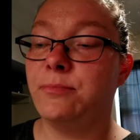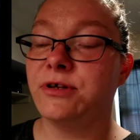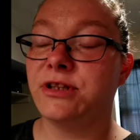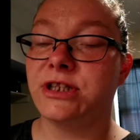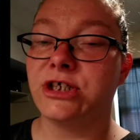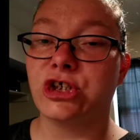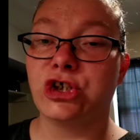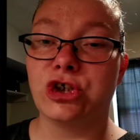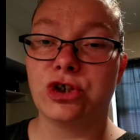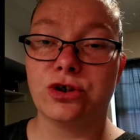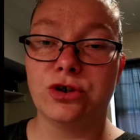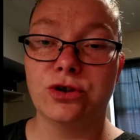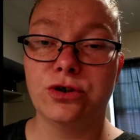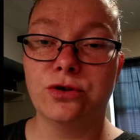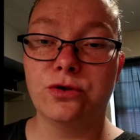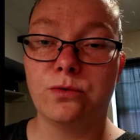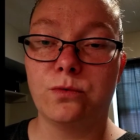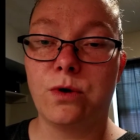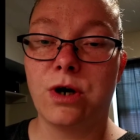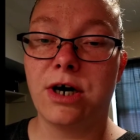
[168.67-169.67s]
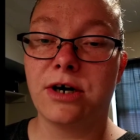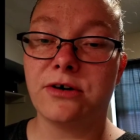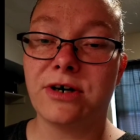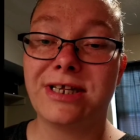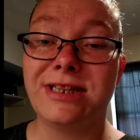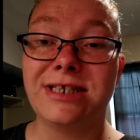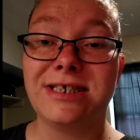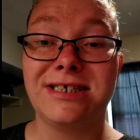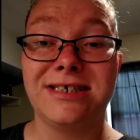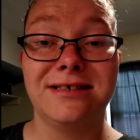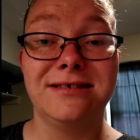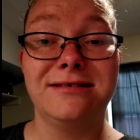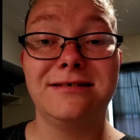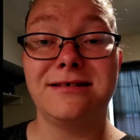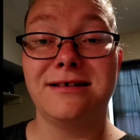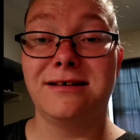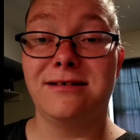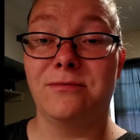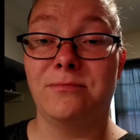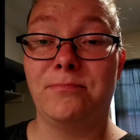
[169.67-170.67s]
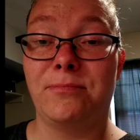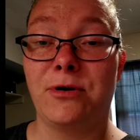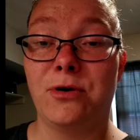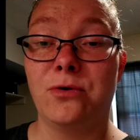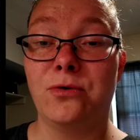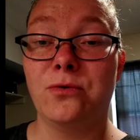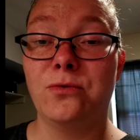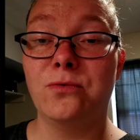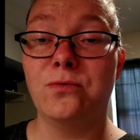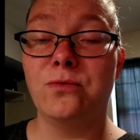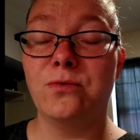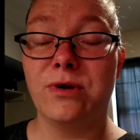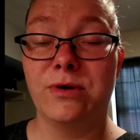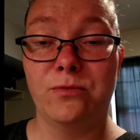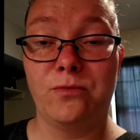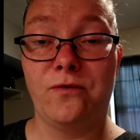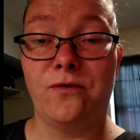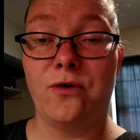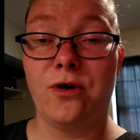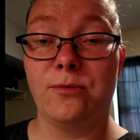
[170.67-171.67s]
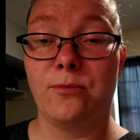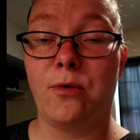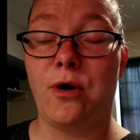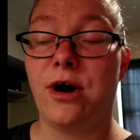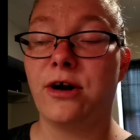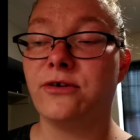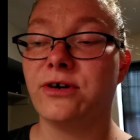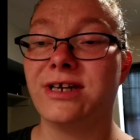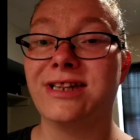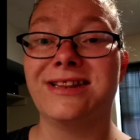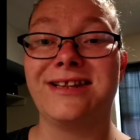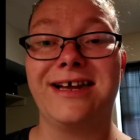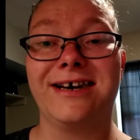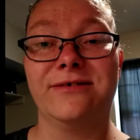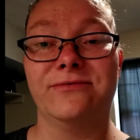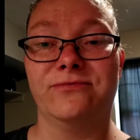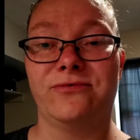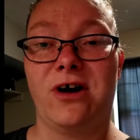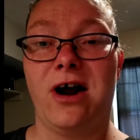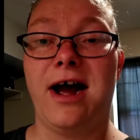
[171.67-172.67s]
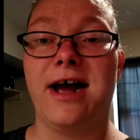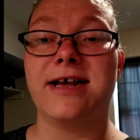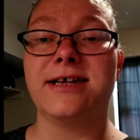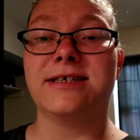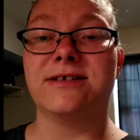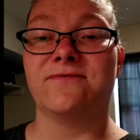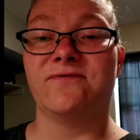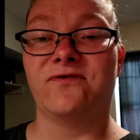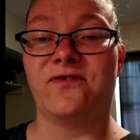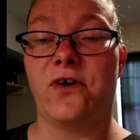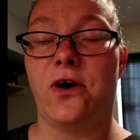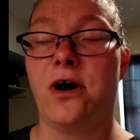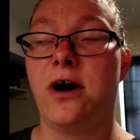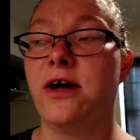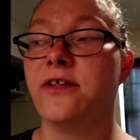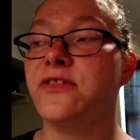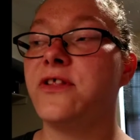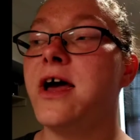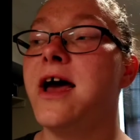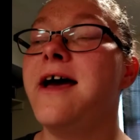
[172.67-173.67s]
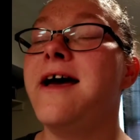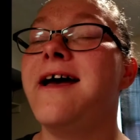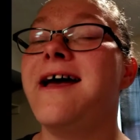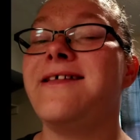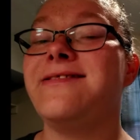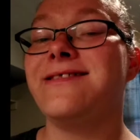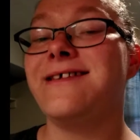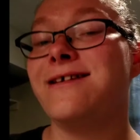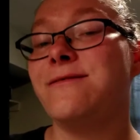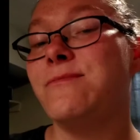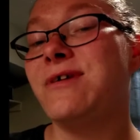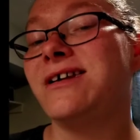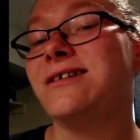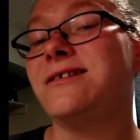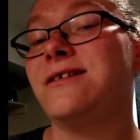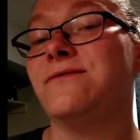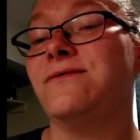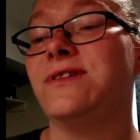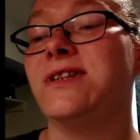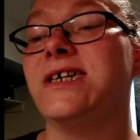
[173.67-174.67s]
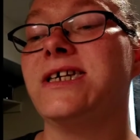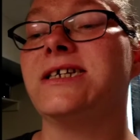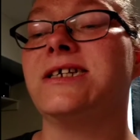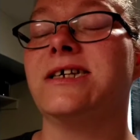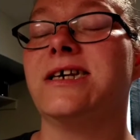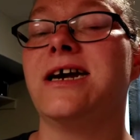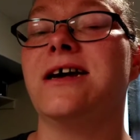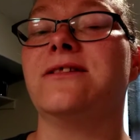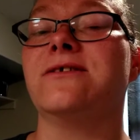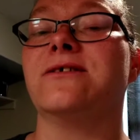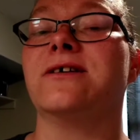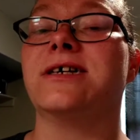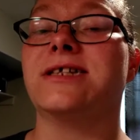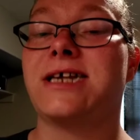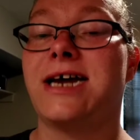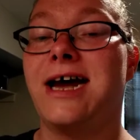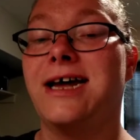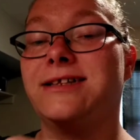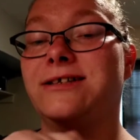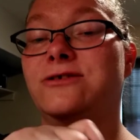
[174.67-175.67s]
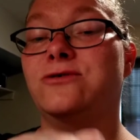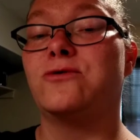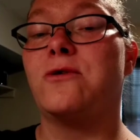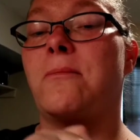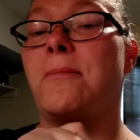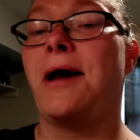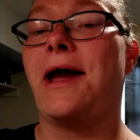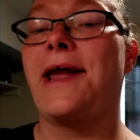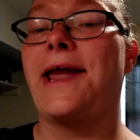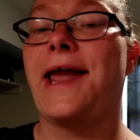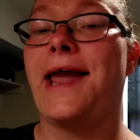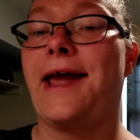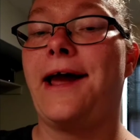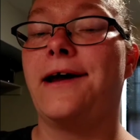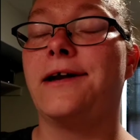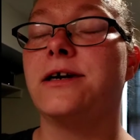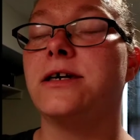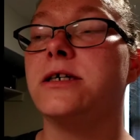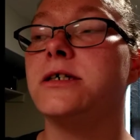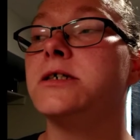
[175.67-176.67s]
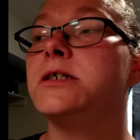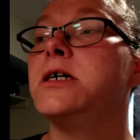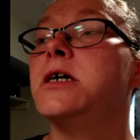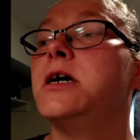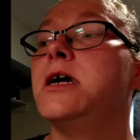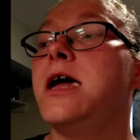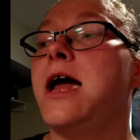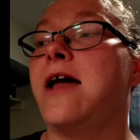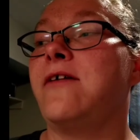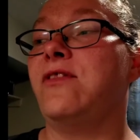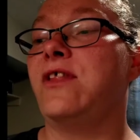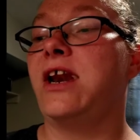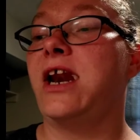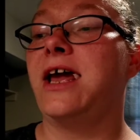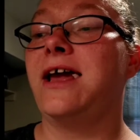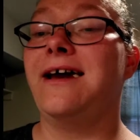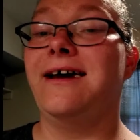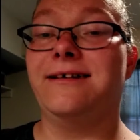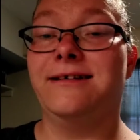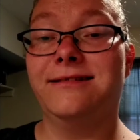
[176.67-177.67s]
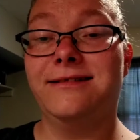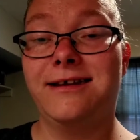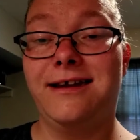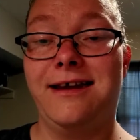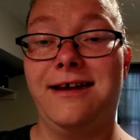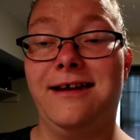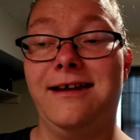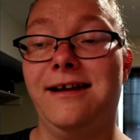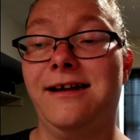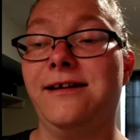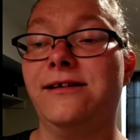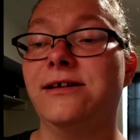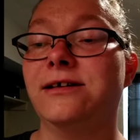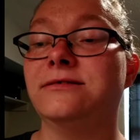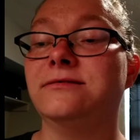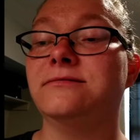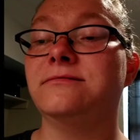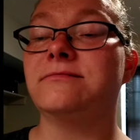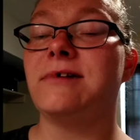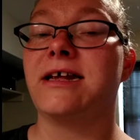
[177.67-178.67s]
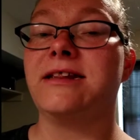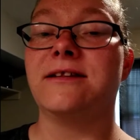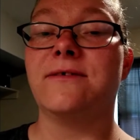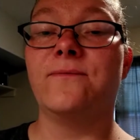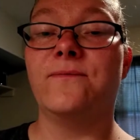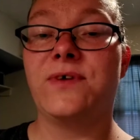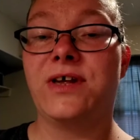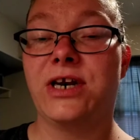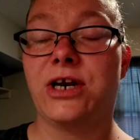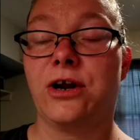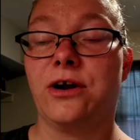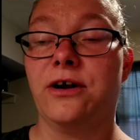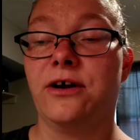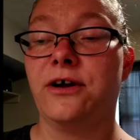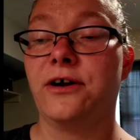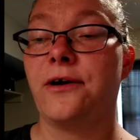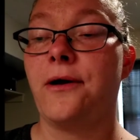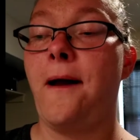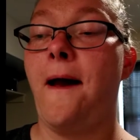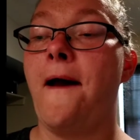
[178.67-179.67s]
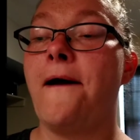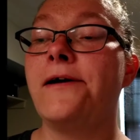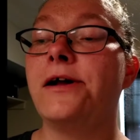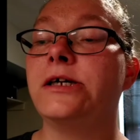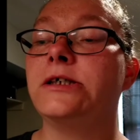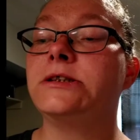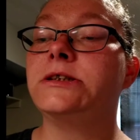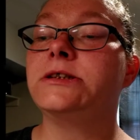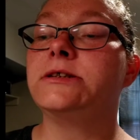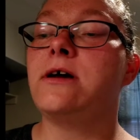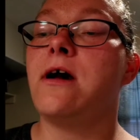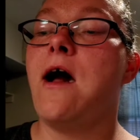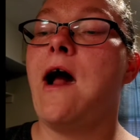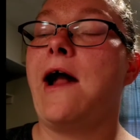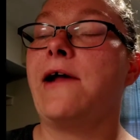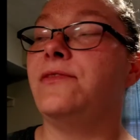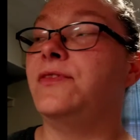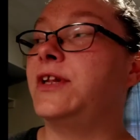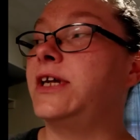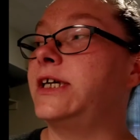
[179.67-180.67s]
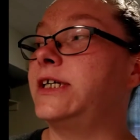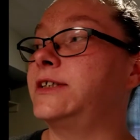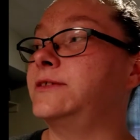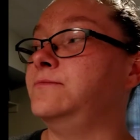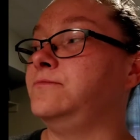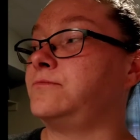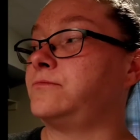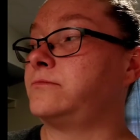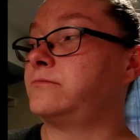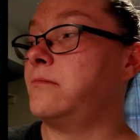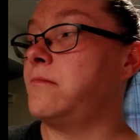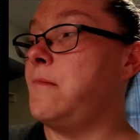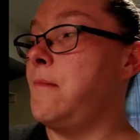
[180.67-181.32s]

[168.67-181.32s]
I put the sugar, the water, and the yeast in a bowl in warm water and let it rise and froth, and then mixed everything together because I had to do it by hand. And then I added the egg and the vinegar, and then,